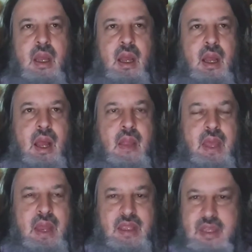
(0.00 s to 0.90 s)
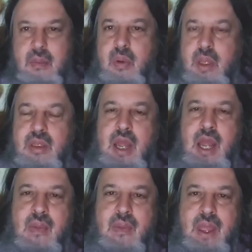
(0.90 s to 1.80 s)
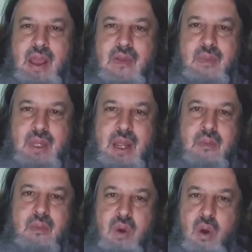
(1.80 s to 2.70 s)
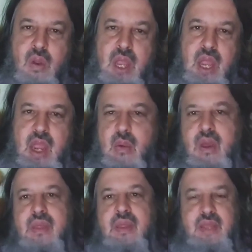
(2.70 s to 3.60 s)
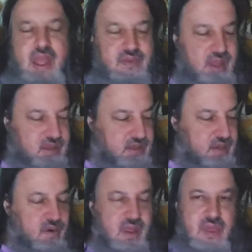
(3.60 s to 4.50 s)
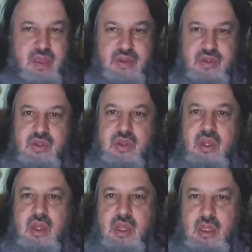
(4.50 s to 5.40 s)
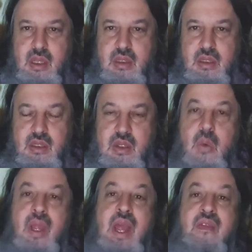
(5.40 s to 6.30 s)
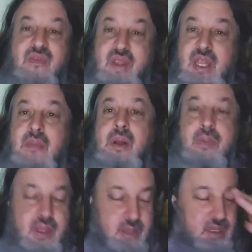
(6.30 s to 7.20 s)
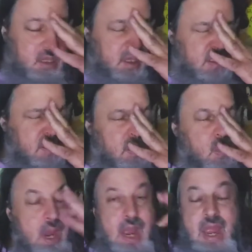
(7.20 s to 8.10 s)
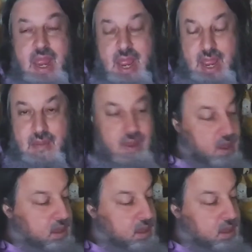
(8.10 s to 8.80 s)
Uh, and then at some point in time, they have to become okay with it. They have to understand okay, this is this is the way I feel about this. Not the necessary way I am.